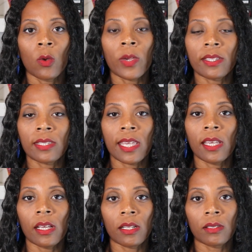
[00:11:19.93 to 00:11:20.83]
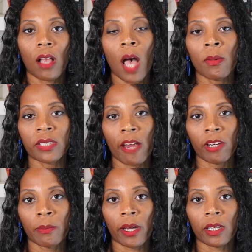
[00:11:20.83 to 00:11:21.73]
we see almost
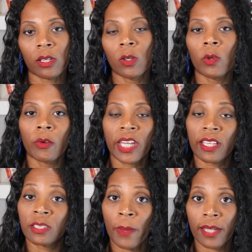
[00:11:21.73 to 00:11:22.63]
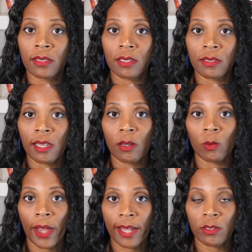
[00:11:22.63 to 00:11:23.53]
everybody who we would expect to see,
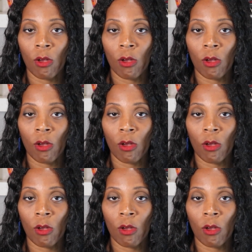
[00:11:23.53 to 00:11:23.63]
right?